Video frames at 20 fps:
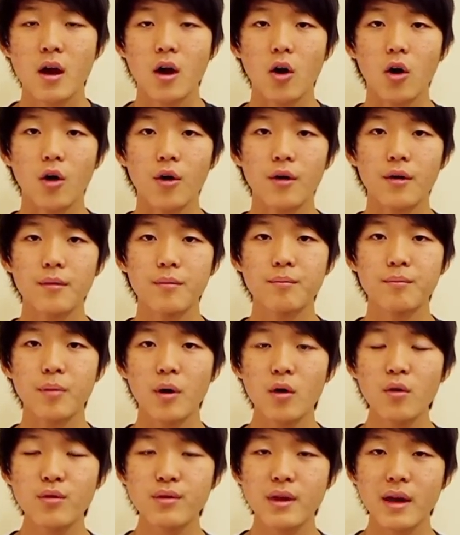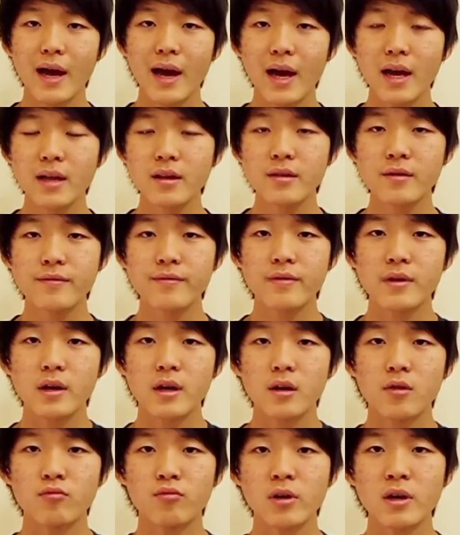are both kind of
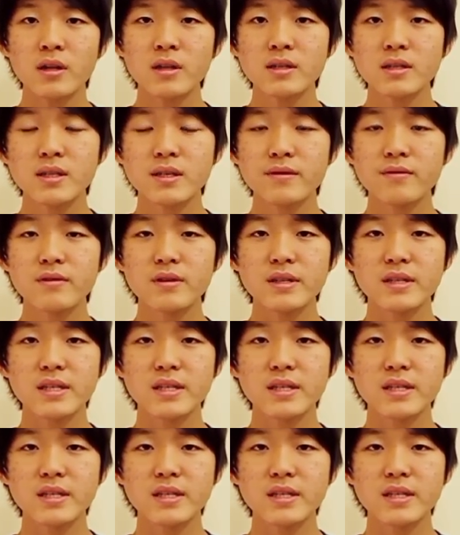relatively